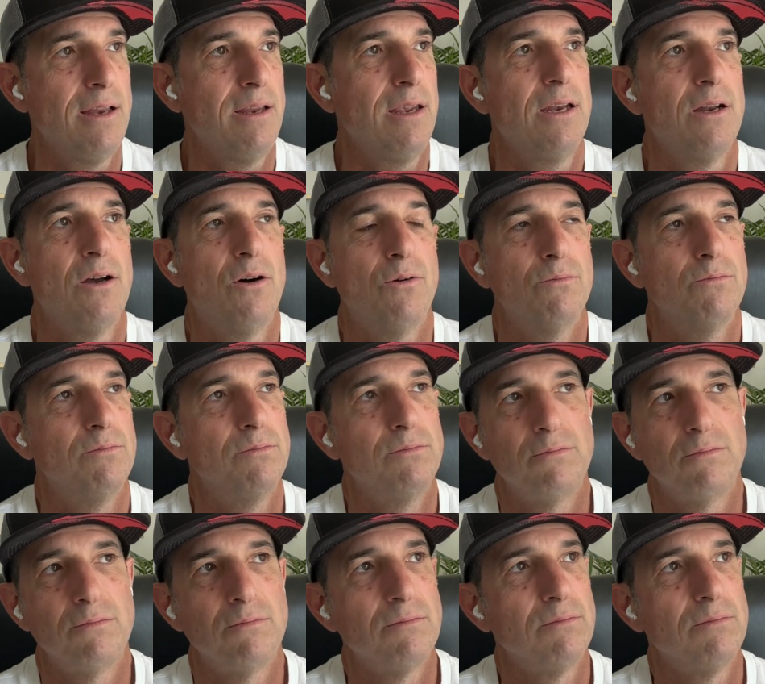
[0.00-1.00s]
you know,
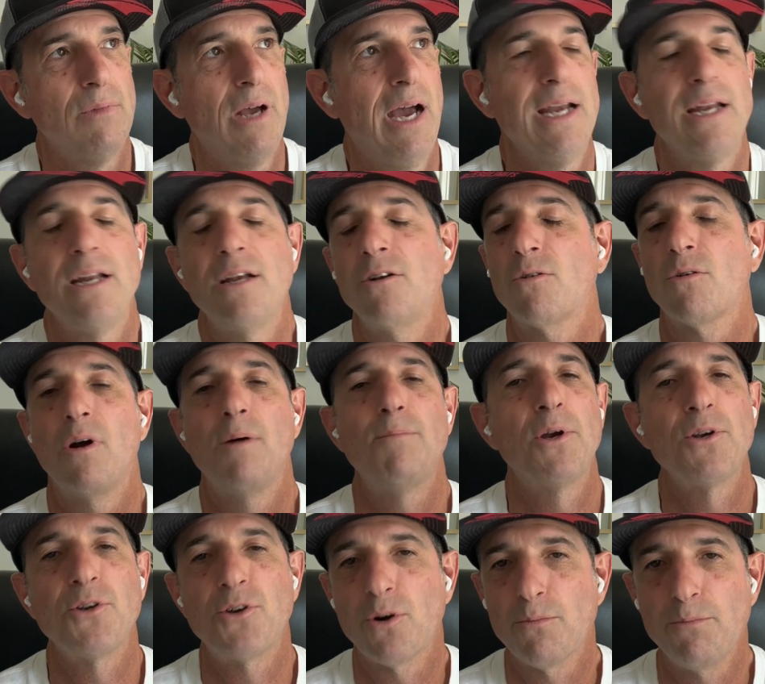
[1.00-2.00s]
I didn't grow
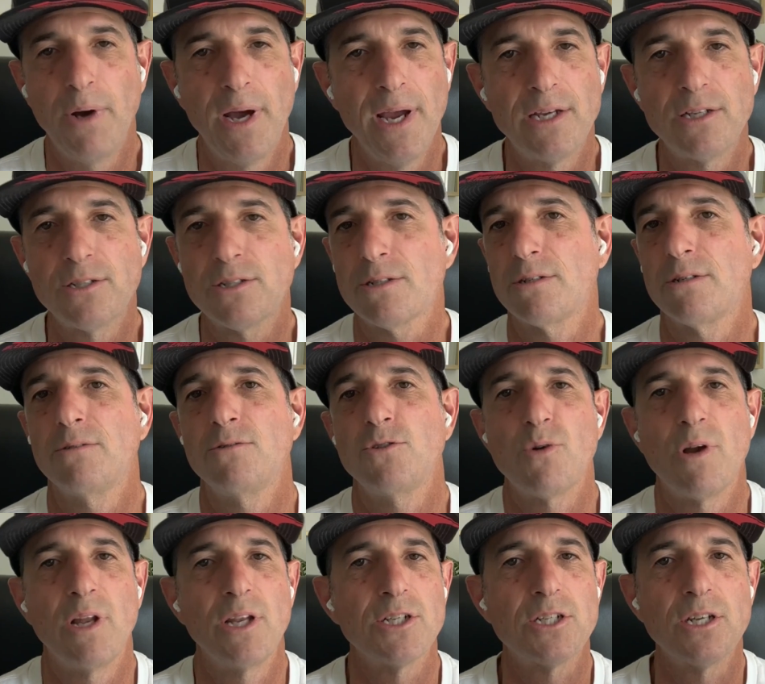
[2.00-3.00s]
up on dirt bikes. It
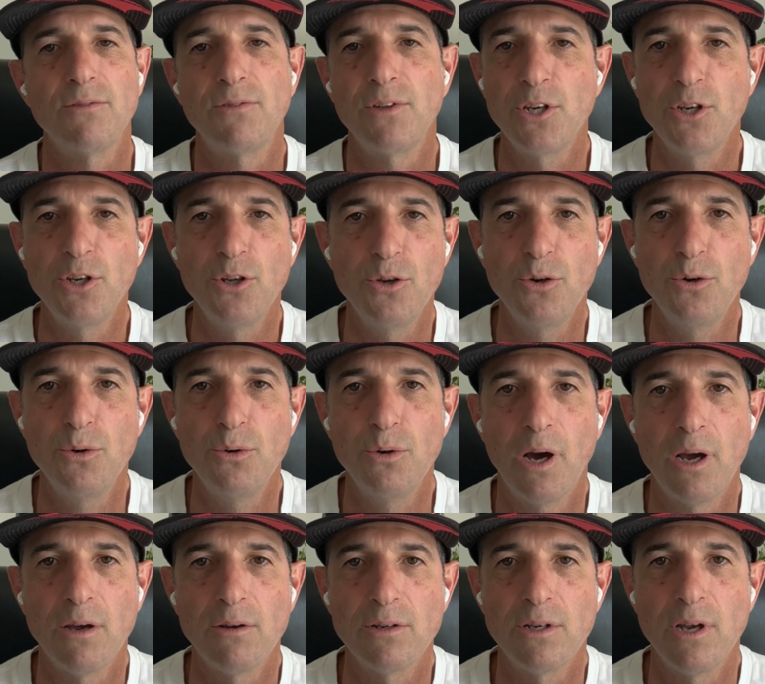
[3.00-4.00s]
was relatively
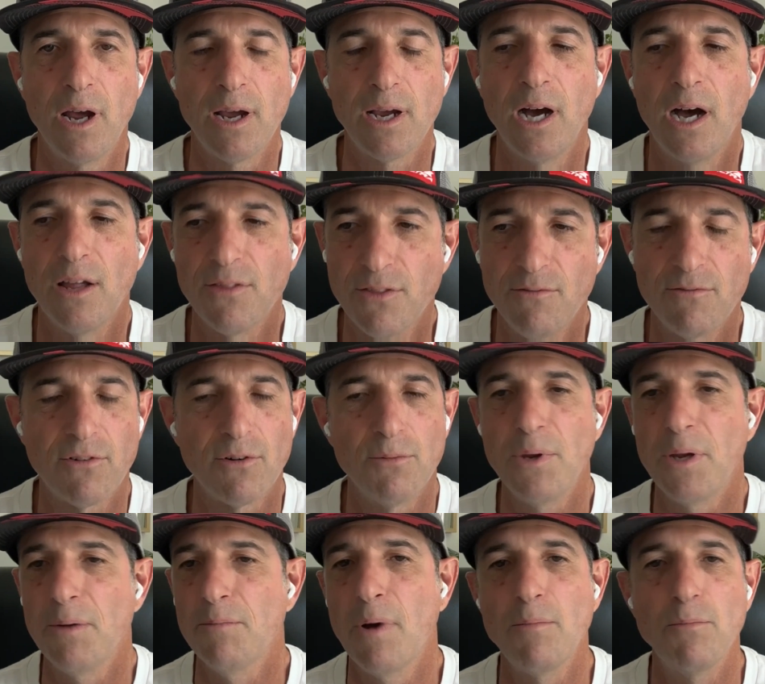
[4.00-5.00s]
new. I got them for
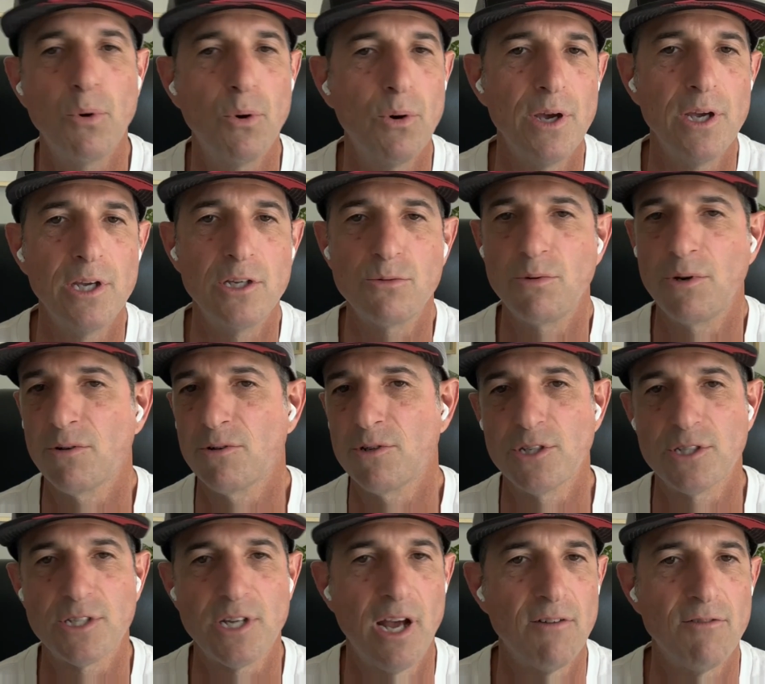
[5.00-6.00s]
me and my boys. We were
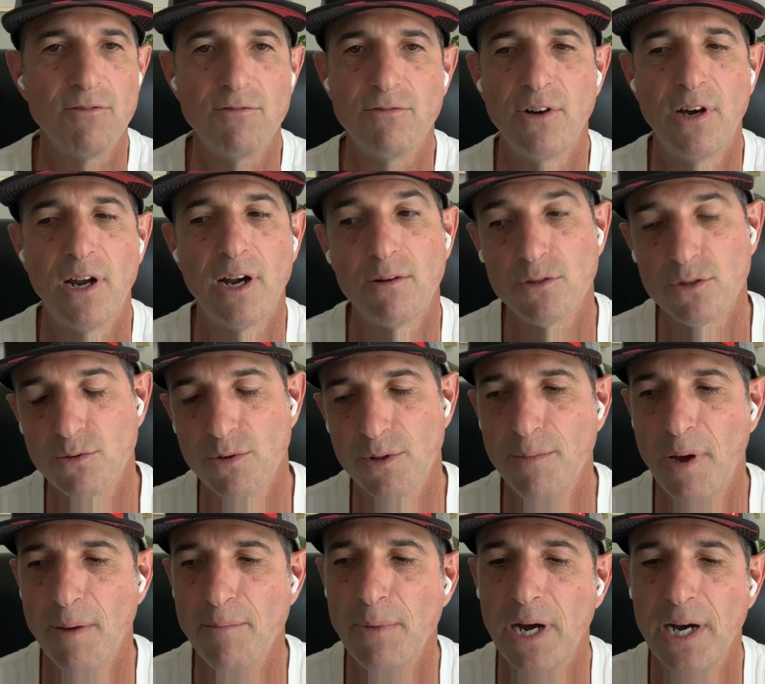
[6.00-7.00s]
just having fun. I was
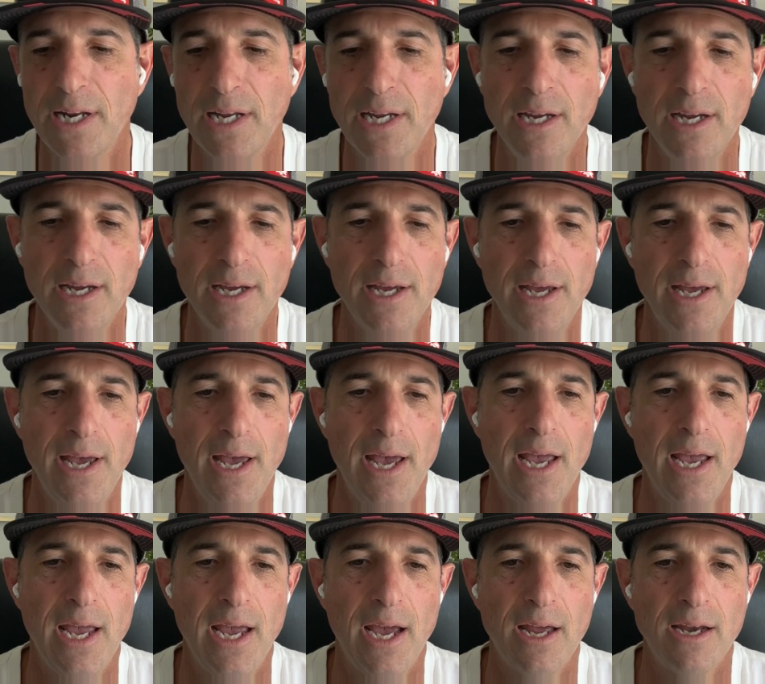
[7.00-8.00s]
with my buddy,
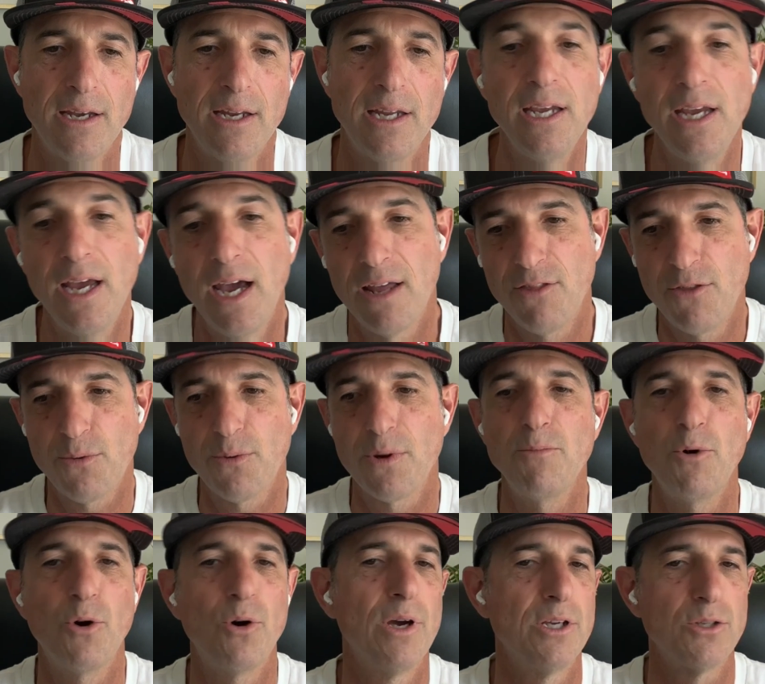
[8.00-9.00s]
and he had
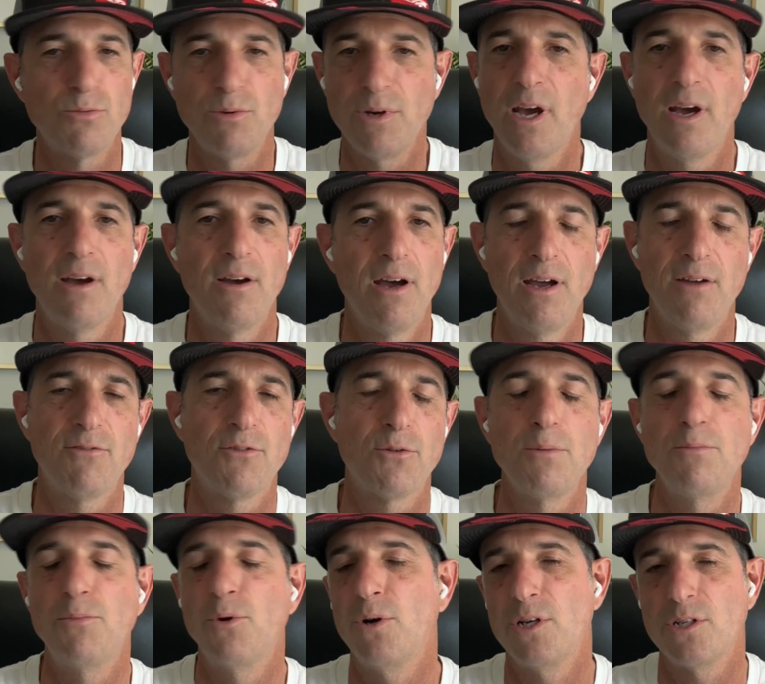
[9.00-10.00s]
three boys. I had
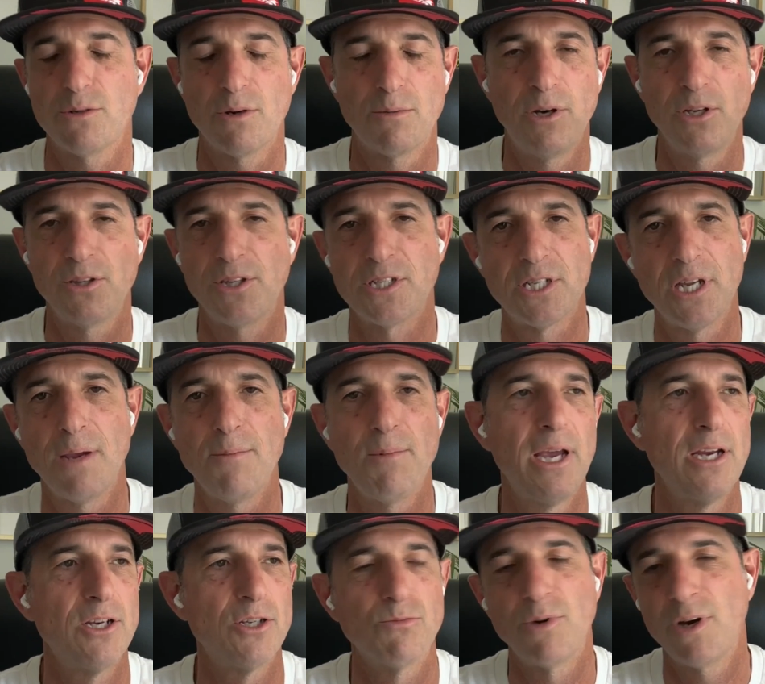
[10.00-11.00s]
three boys who were about the same
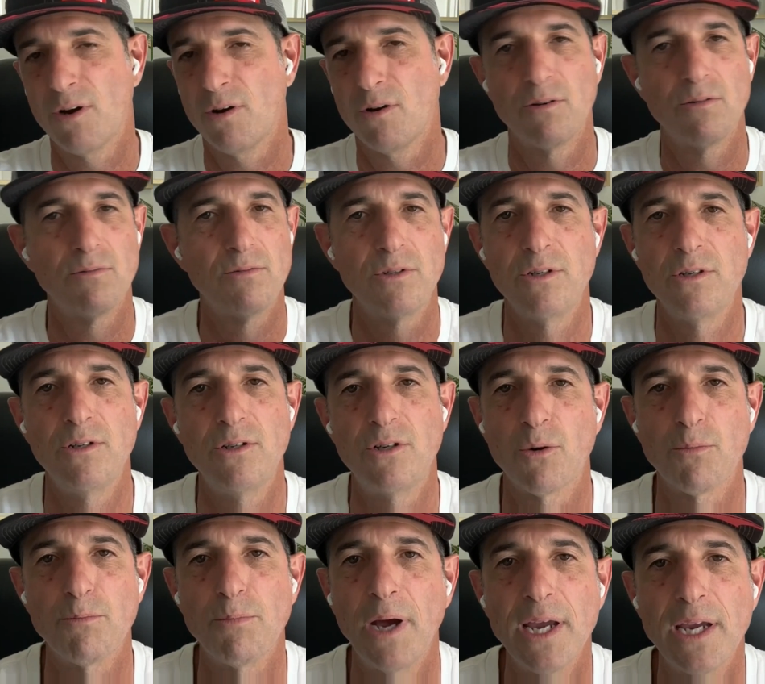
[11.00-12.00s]
age, and we were
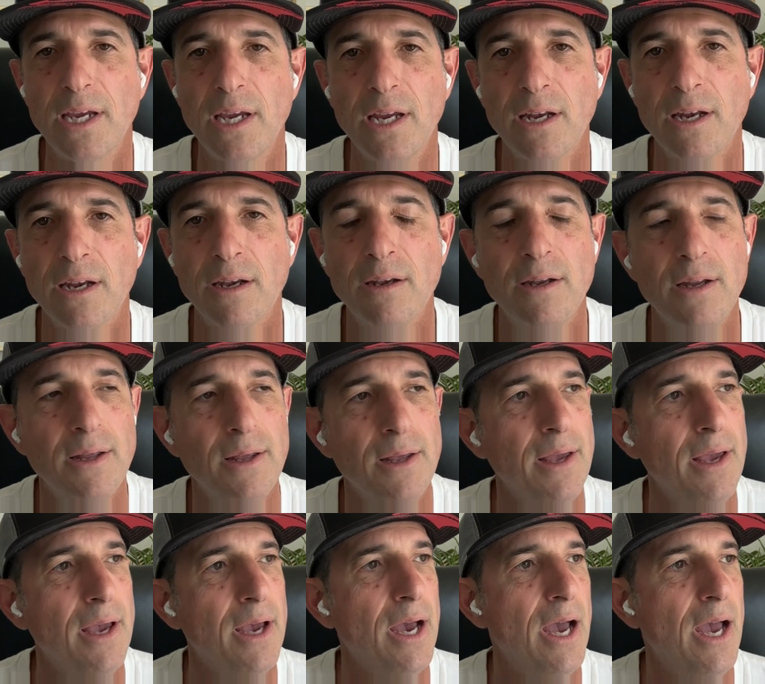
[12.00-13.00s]
dirt biking.
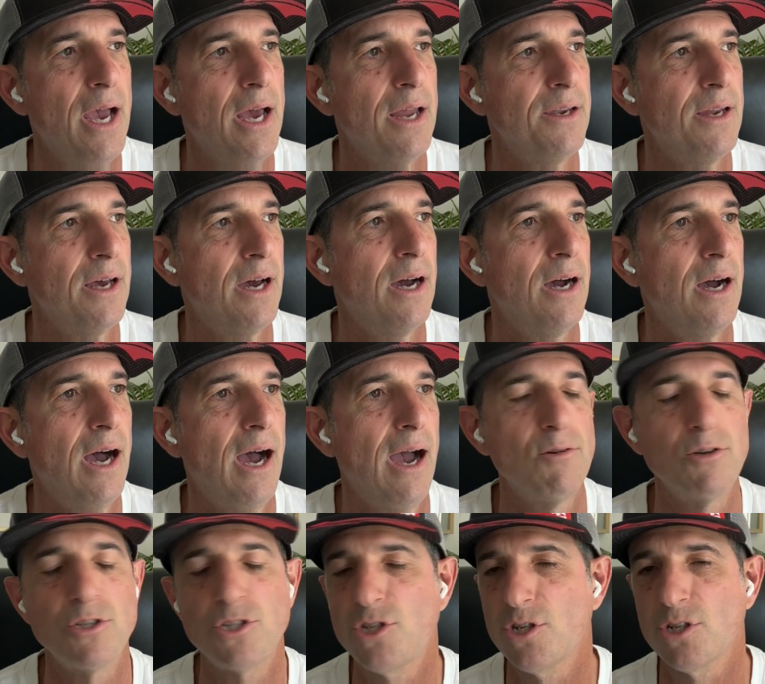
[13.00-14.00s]
And
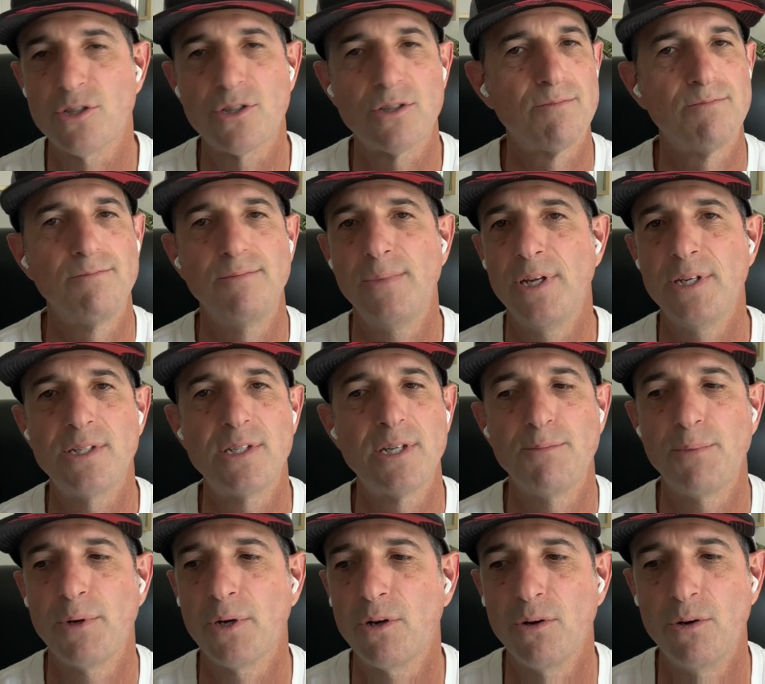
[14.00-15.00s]
I was just in
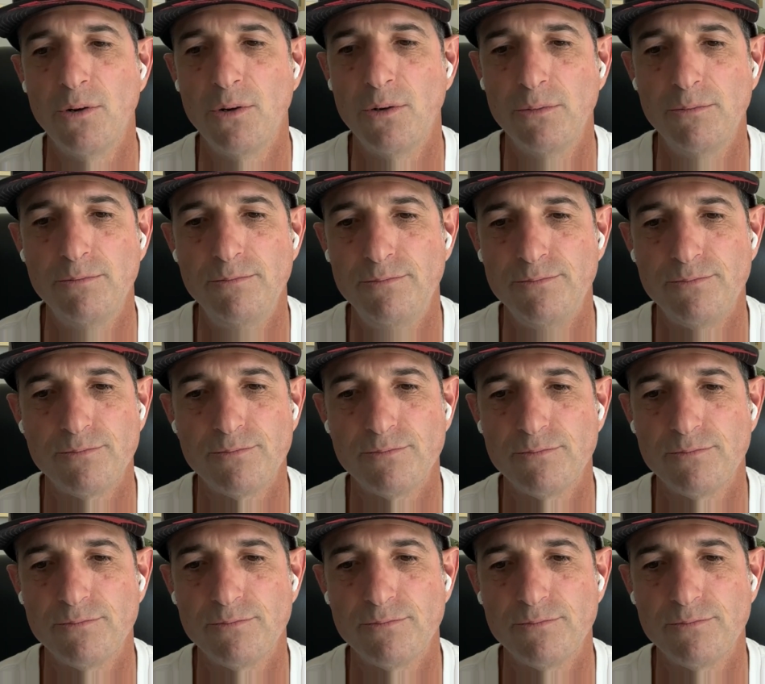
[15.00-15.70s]
typical